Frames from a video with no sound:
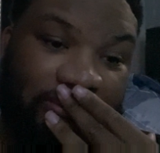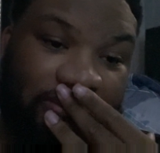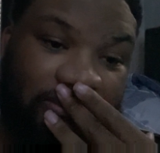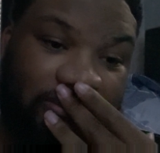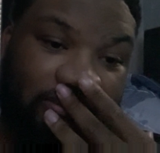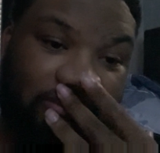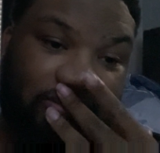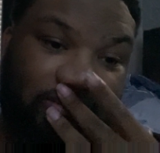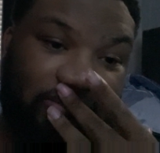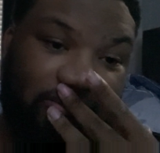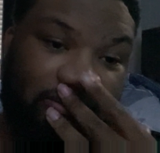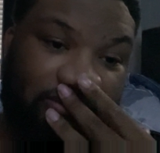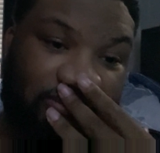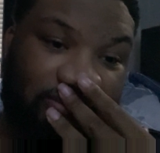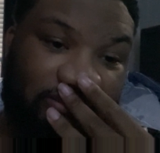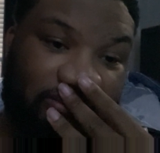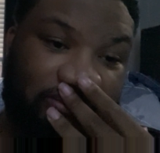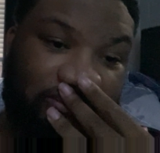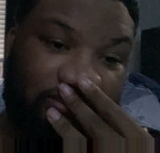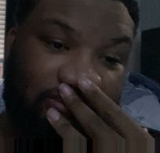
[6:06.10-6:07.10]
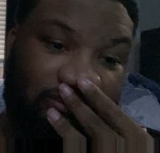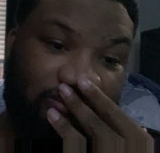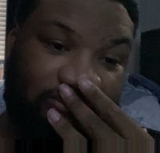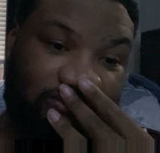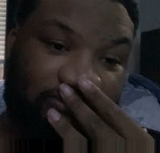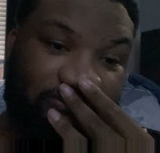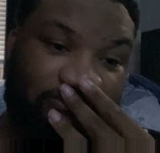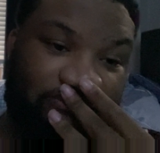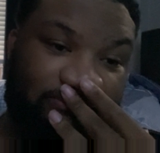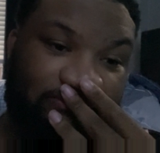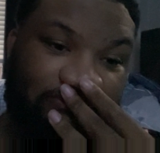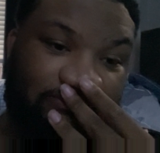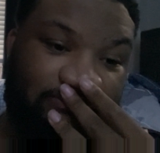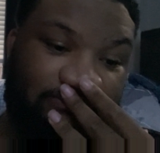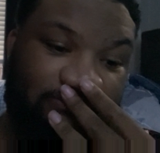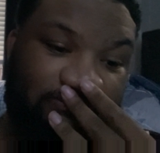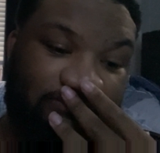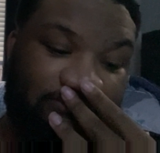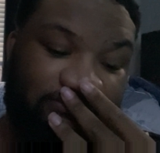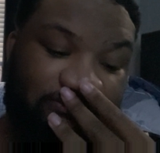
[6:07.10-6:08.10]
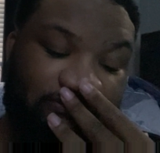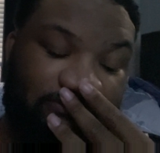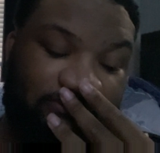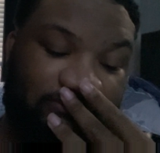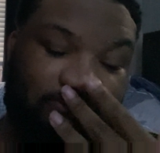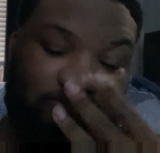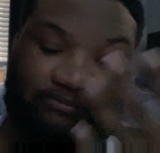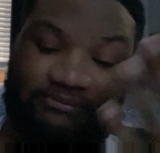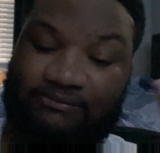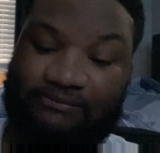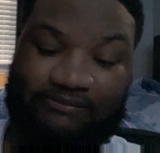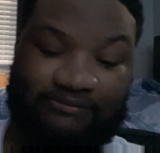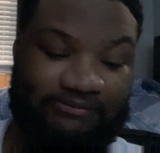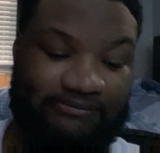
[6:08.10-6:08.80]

(no one is talking)